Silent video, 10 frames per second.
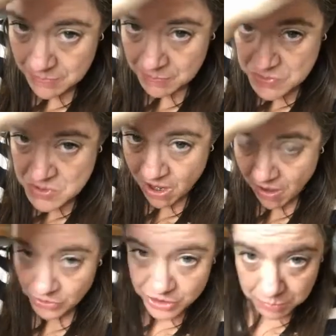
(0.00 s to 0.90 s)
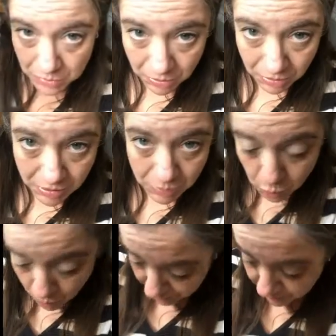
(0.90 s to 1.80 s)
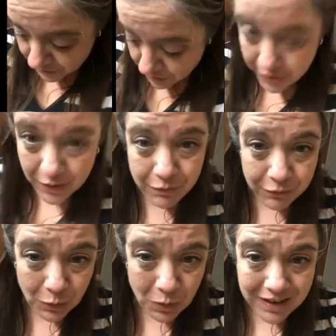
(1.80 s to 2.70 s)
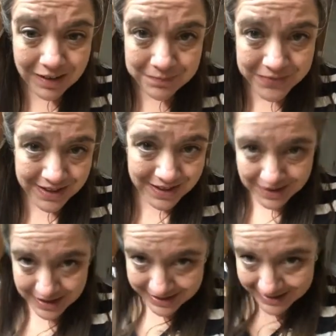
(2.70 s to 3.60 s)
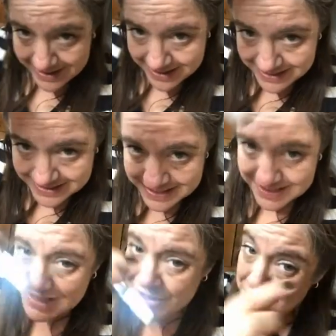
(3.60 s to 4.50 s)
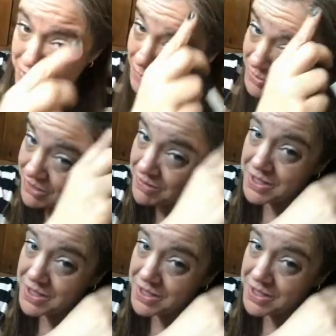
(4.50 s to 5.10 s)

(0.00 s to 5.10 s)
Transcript: knowledgeable woman of the third floor. And as you know, Mr.